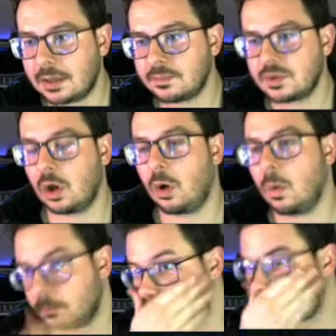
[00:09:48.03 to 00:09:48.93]
So
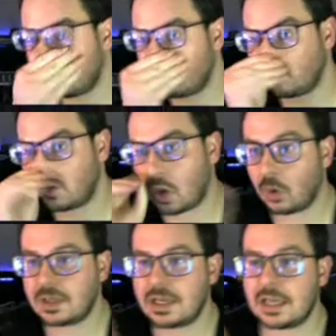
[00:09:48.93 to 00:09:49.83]

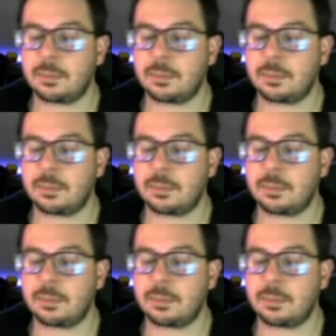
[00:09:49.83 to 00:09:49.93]
Togetic,